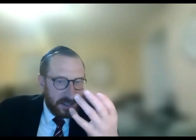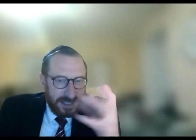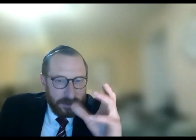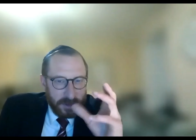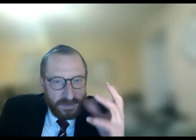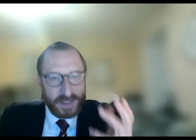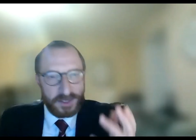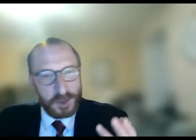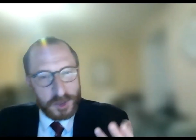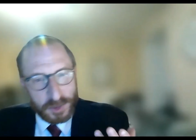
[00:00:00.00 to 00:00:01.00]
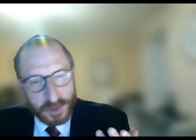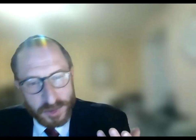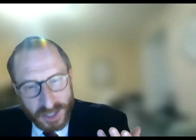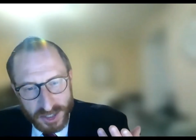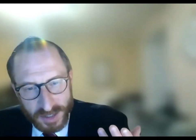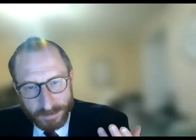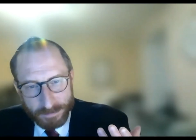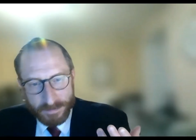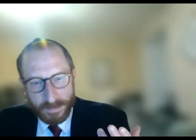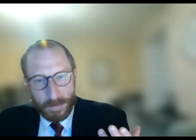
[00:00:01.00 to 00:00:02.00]
seem to fit the usual tradition.
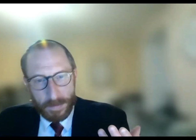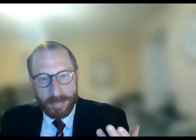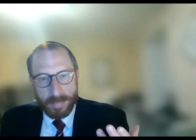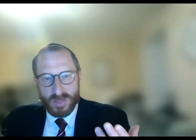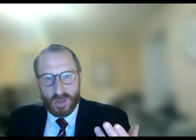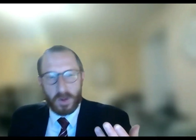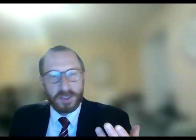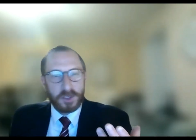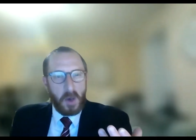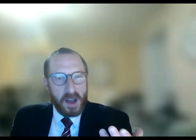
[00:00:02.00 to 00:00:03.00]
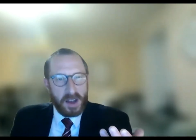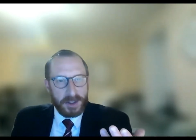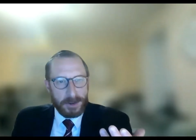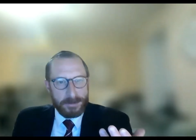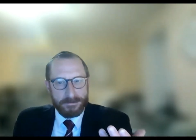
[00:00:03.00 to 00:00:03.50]
What's going on here?